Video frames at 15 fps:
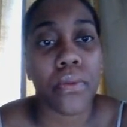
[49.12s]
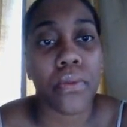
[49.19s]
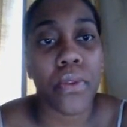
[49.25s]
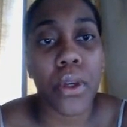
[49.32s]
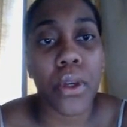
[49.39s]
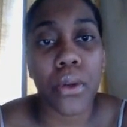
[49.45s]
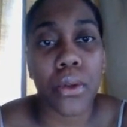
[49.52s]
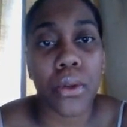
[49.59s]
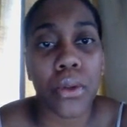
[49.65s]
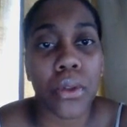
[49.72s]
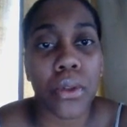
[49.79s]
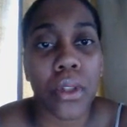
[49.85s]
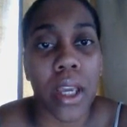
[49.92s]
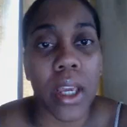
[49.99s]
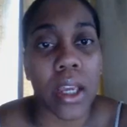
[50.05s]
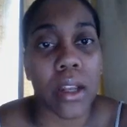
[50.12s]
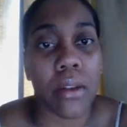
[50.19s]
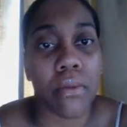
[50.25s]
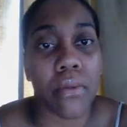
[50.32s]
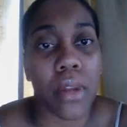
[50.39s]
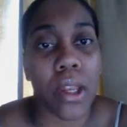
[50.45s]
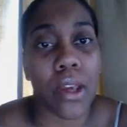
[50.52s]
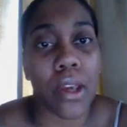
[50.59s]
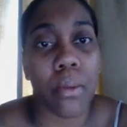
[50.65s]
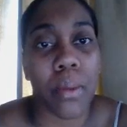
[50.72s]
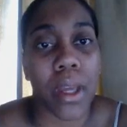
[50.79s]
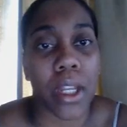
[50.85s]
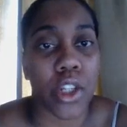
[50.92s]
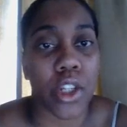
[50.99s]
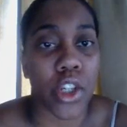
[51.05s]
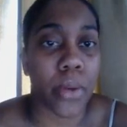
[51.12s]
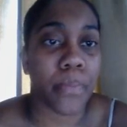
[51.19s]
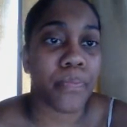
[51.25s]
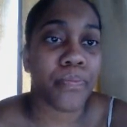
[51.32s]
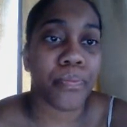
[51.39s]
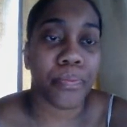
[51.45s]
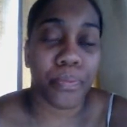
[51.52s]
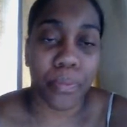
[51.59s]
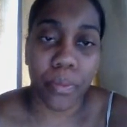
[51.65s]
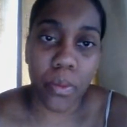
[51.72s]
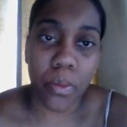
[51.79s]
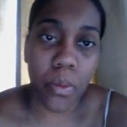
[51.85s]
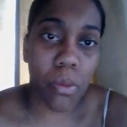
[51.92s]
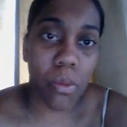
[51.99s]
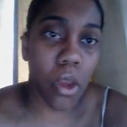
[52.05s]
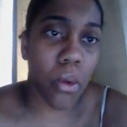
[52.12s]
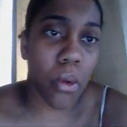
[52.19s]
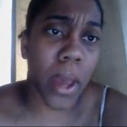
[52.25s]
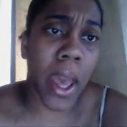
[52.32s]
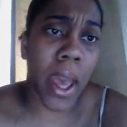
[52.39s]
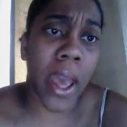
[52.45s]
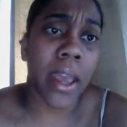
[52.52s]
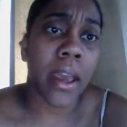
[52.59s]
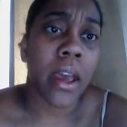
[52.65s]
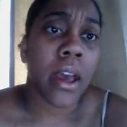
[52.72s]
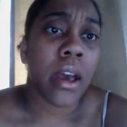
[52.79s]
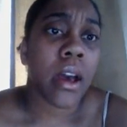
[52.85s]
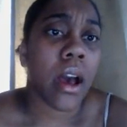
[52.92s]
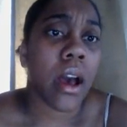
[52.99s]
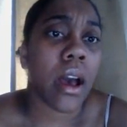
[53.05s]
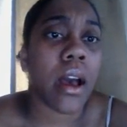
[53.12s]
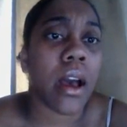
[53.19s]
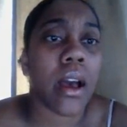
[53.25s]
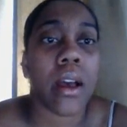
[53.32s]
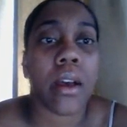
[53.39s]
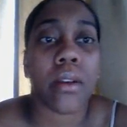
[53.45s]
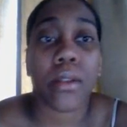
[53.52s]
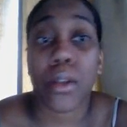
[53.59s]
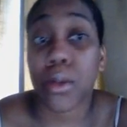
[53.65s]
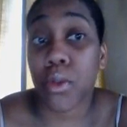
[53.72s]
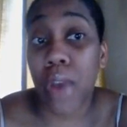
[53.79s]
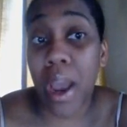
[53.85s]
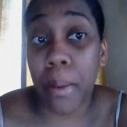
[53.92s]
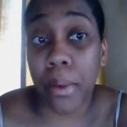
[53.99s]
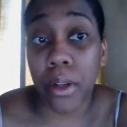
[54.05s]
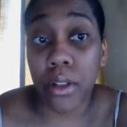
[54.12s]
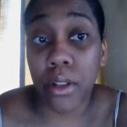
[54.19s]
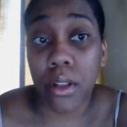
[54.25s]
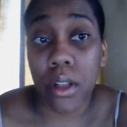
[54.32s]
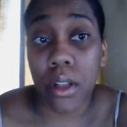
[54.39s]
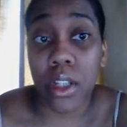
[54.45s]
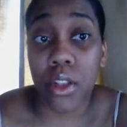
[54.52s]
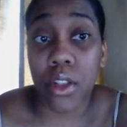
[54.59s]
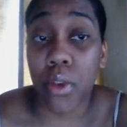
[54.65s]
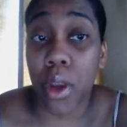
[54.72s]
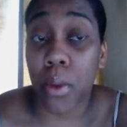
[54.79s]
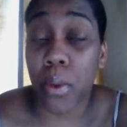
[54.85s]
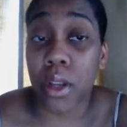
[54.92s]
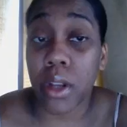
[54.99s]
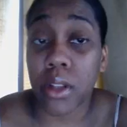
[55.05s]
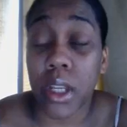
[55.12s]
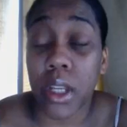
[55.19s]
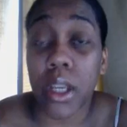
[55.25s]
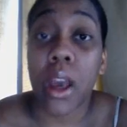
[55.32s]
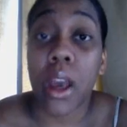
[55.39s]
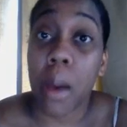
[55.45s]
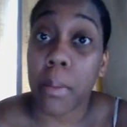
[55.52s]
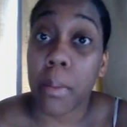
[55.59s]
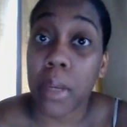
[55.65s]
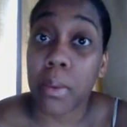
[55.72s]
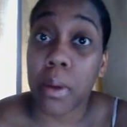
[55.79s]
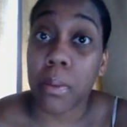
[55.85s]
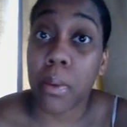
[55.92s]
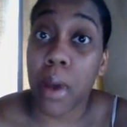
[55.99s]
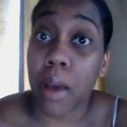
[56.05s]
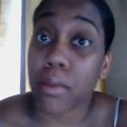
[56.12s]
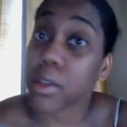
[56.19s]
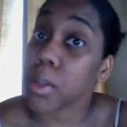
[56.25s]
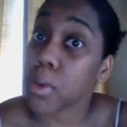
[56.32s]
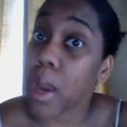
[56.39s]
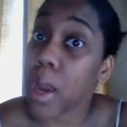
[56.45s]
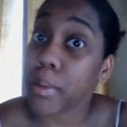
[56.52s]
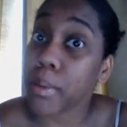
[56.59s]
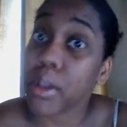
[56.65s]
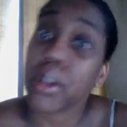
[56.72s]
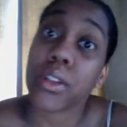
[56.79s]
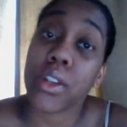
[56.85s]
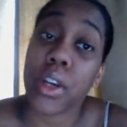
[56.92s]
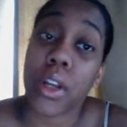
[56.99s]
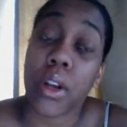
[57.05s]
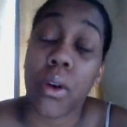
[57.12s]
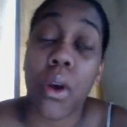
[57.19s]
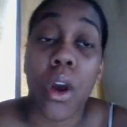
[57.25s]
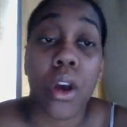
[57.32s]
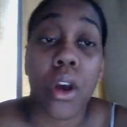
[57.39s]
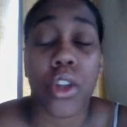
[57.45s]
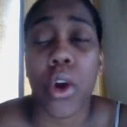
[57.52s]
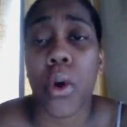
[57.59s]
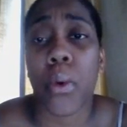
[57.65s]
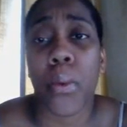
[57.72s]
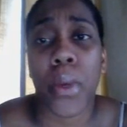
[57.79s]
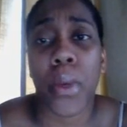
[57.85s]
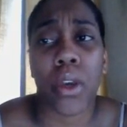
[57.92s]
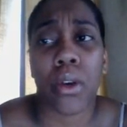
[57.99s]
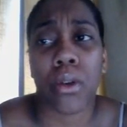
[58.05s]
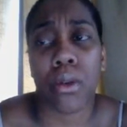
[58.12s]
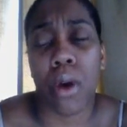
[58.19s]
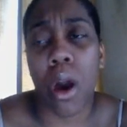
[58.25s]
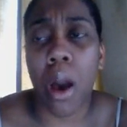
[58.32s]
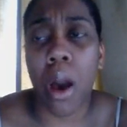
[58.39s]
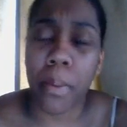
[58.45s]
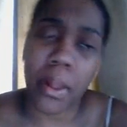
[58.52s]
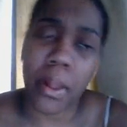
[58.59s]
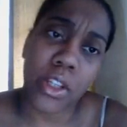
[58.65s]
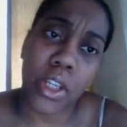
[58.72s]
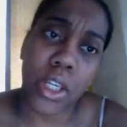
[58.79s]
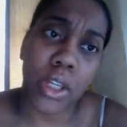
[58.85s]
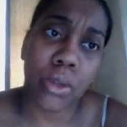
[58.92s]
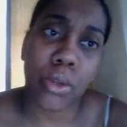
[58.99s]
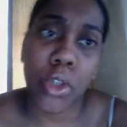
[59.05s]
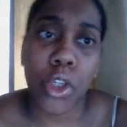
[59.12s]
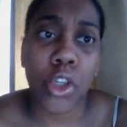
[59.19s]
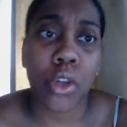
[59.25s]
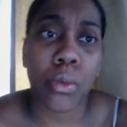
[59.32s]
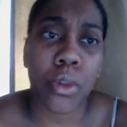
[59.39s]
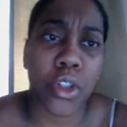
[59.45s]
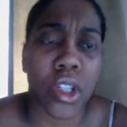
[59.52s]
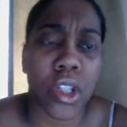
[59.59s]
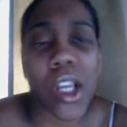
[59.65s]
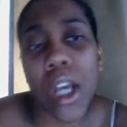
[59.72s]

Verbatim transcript: views, and video manager. Okay. Uh, subscribers is a great way to see how many people have subscribed to your channel. So when you hop into YouTube, you just